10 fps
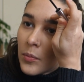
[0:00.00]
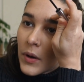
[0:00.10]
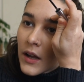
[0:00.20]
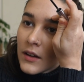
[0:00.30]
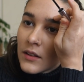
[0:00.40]

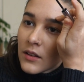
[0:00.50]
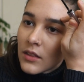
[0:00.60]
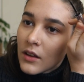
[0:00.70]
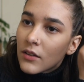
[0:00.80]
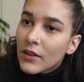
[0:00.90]
but I need to
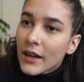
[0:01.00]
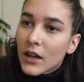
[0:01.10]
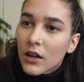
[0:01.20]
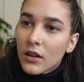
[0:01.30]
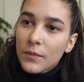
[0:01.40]
think of
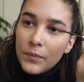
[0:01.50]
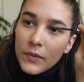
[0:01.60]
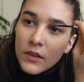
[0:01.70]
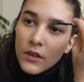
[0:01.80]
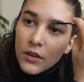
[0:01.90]
like
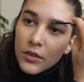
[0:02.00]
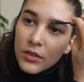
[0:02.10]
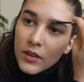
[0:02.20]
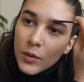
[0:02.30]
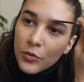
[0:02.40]
a
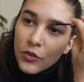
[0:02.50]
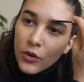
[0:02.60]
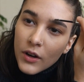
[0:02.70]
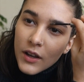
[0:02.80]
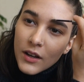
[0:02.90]
theme
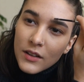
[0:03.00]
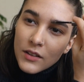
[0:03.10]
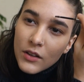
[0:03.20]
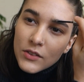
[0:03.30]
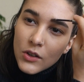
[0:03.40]
for it. And it's
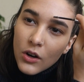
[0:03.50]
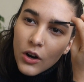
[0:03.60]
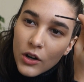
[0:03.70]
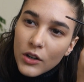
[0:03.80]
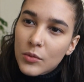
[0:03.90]
also
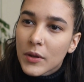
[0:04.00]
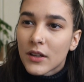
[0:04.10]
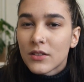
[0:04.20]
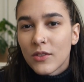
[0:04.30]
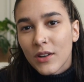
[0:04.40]
harder
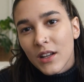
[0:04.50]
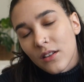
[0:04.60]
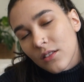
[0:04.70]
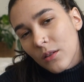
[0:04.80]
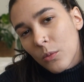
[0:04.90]
because you
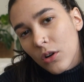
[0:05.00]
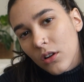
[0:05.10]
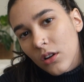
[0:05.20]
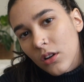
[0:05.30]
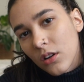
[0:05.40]
need
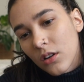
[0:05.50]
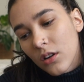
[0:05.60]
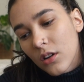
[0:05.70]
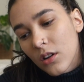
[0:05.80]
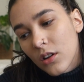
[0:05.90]
someone
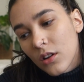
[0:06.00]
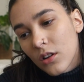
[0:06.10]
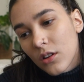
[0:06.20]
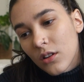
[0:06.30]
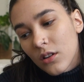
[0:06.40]

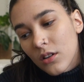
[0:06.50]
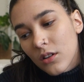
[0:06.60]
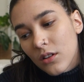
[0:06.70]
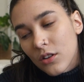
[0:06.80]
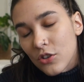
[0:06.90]

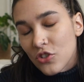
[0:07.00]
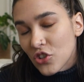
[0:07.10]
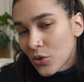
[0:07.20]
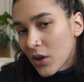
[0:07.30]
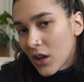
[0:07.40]
to
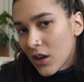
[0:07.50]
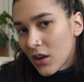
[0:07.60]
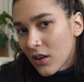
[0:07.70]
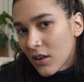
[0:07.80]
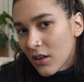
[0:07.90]
shoot
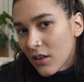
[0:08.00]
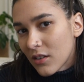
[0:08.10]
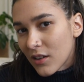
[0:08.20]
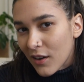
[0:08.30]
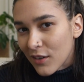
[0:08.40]
it,
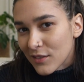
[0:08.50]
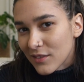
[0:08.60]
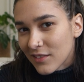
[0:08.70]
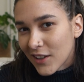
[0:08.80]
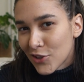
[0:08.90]
you know?
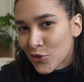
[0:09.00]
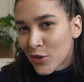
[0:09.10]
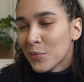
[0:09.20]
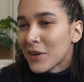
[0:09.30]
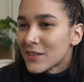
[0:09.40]
Like
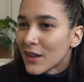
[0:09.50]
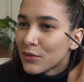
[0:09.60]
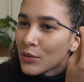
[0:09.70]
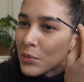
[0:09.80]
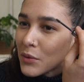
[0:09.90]
shooting
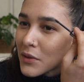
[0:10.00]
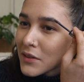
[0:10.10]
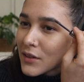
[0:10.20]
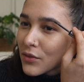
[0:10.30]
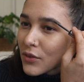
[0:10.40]
myself would be
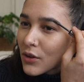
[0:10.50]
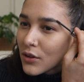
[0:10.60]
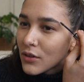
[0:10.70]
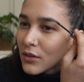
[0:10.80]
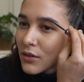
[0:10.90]
really
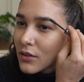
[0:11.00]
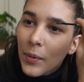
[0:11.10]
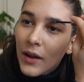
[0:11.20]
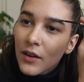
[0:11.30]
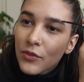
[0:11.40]
difficult.
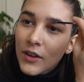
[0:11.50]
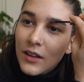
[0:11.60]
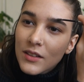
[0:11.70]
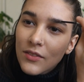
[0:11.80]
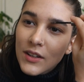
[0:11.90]
But if you
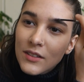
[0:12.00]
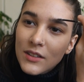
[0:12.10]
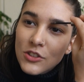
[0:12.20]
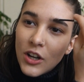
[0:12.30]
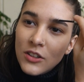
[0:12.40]
guys have any
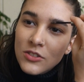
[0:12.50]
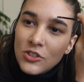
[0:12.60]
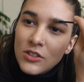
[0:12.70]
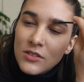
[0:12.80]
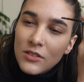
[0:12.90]

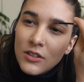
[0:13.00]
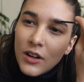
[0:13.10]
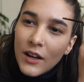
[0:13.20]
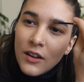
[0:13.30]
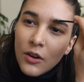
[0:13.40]
suggestions or
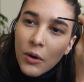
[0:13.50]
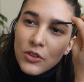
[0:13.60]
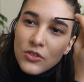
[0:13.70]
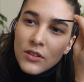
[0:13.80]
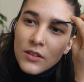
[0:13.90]
any
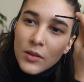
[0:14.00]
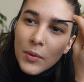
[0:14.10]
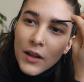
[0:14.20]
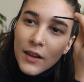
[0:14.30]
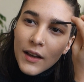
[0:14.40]
questions
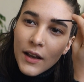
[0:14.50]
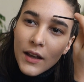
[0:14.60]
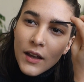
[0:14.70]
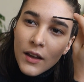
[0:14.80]
about like